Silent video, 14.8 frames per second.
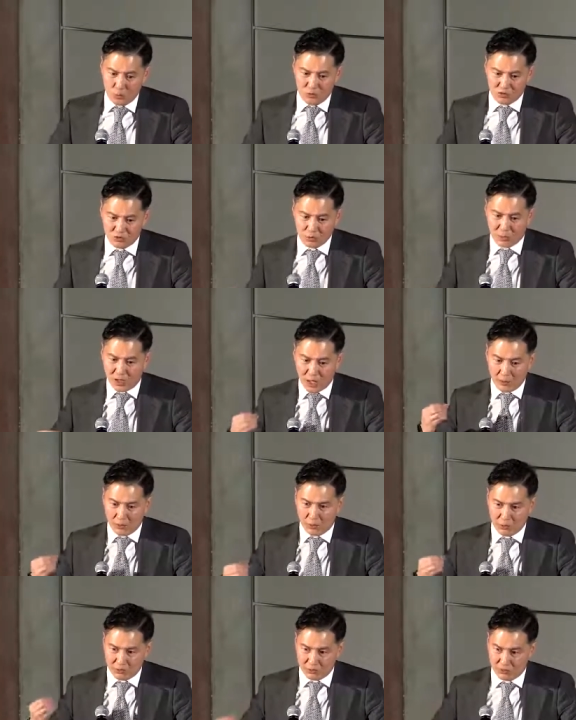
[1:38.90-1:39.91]
which is what
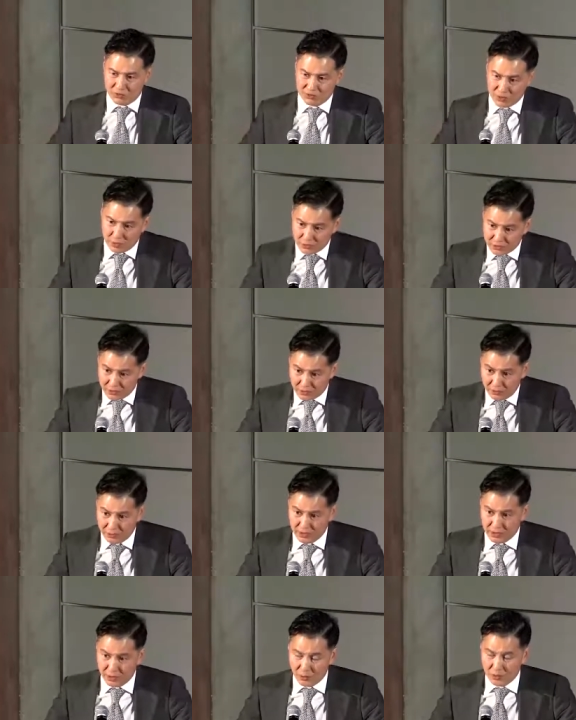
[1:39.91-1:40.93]
happened with the Roosevelt Hotel.
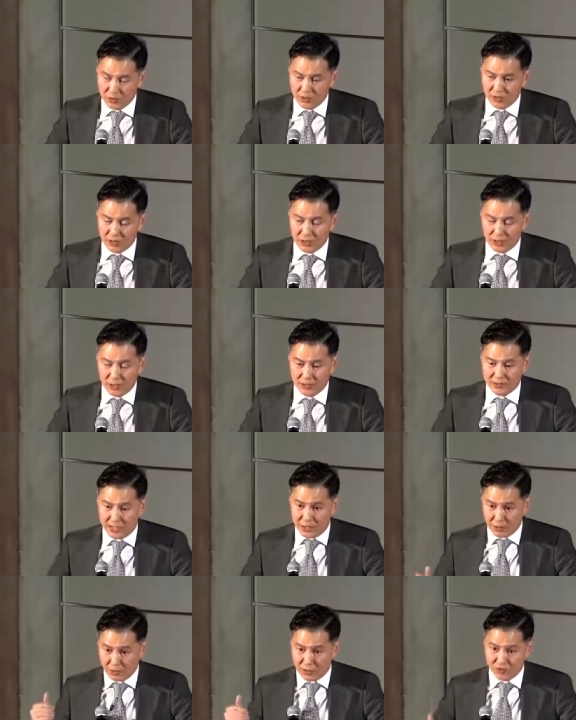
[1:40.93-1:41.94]
It was a
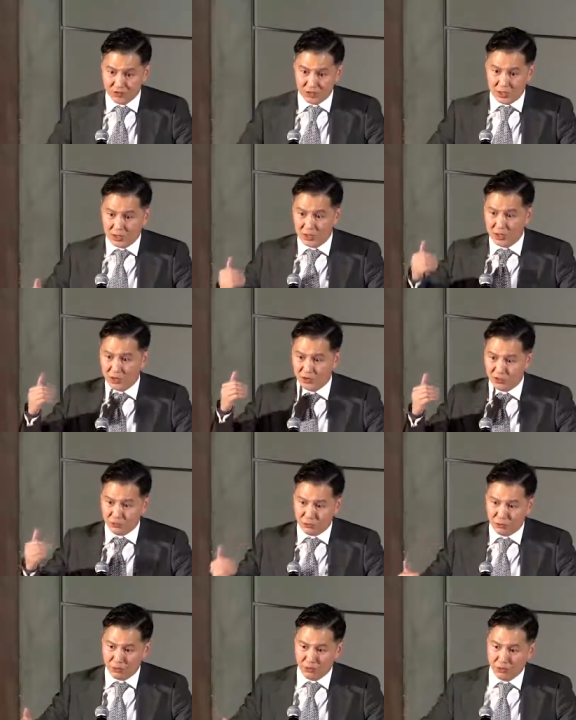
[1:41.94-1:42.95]
down-on-its-knee
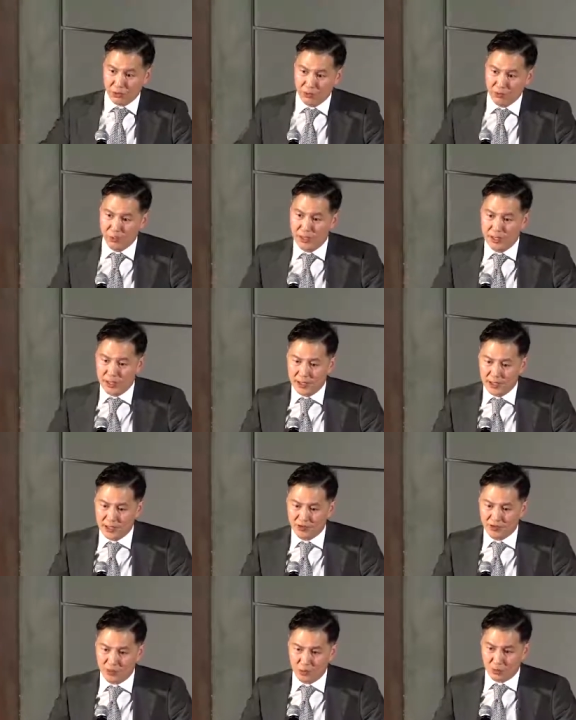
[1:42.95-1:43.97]
historical
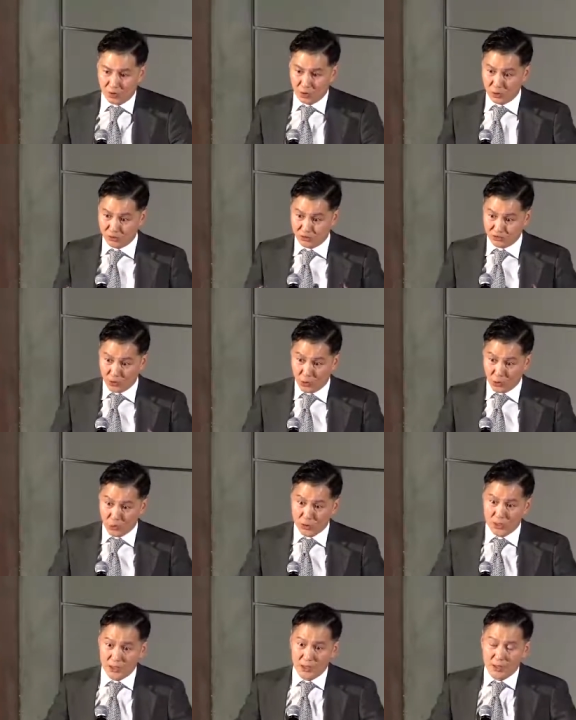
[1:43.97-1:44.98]
asset with a lot of
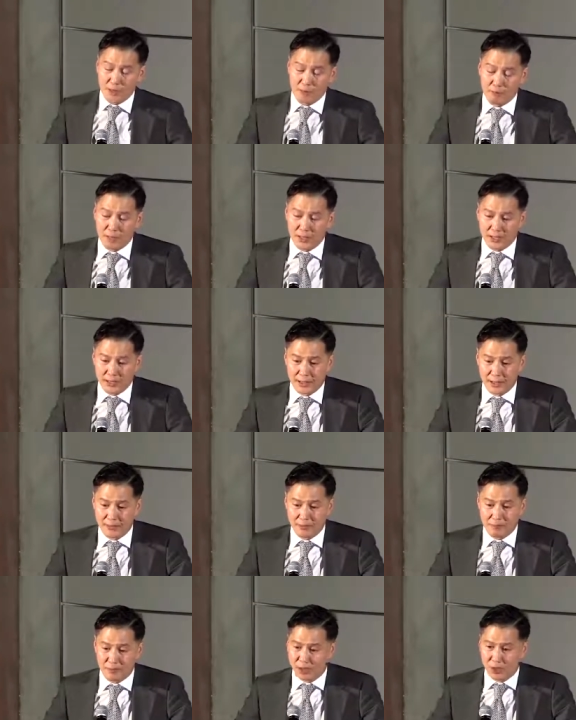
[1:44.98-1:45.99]
soul. But
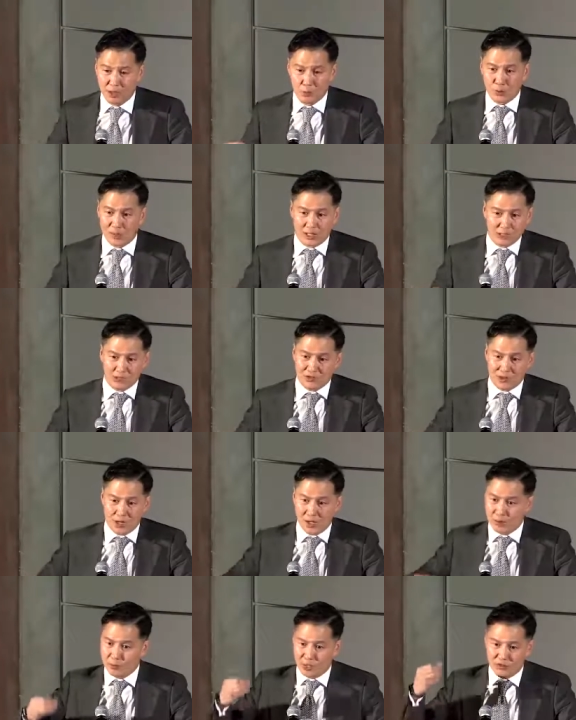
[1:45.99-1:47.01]
Hollywood at the
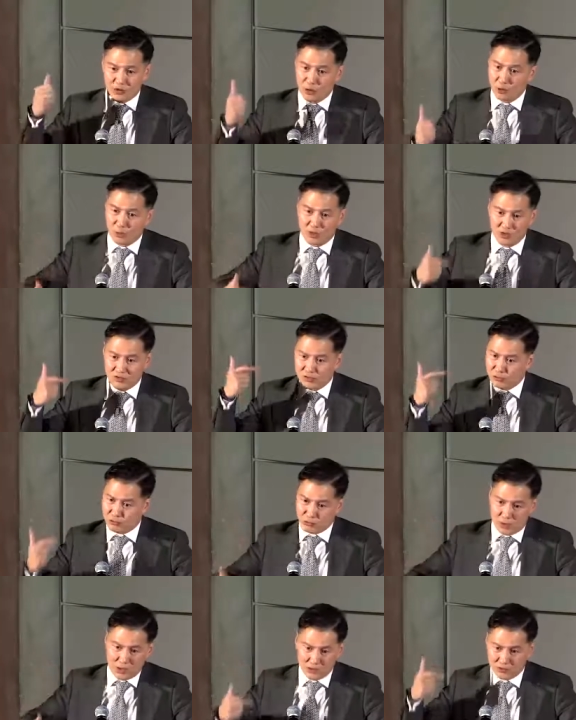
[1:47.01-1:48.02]
time is homeless, it's
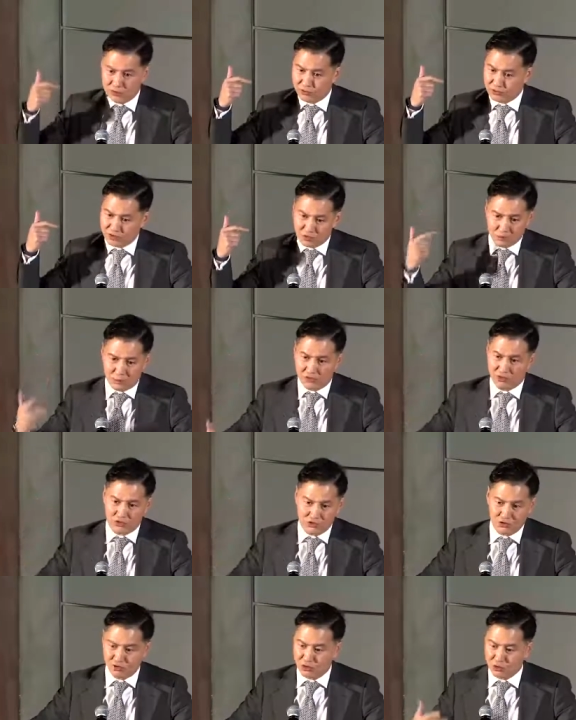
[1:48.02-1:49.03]
drugs, it's
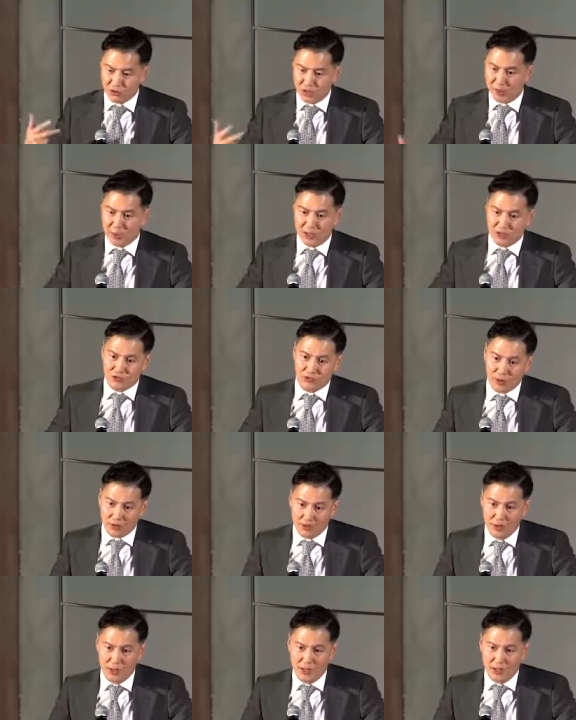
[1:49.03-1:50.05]
prostitution, you name it, it's
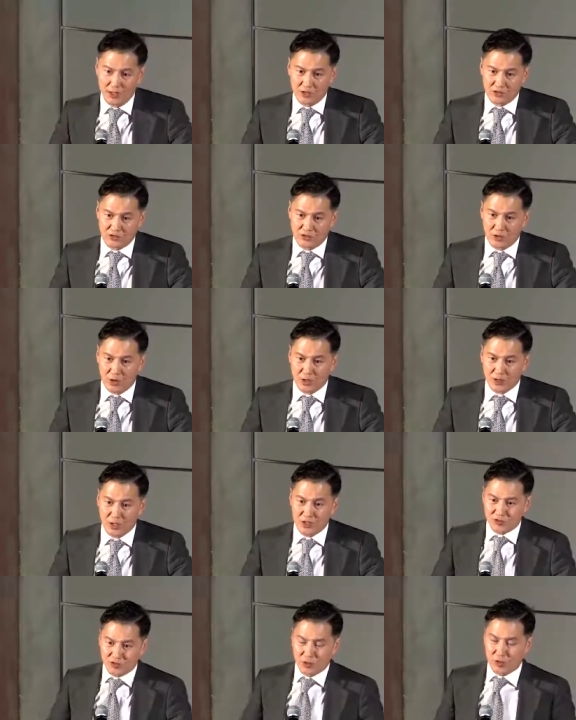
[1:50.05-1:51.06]
there. So
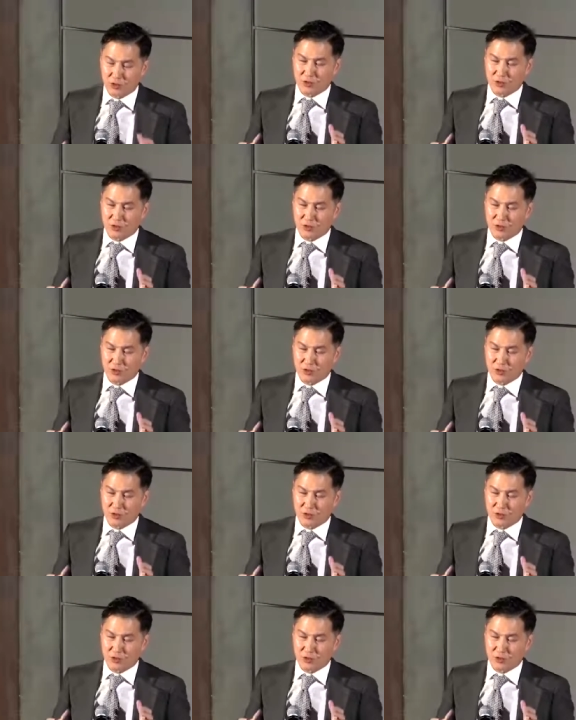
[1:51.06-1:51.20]
it's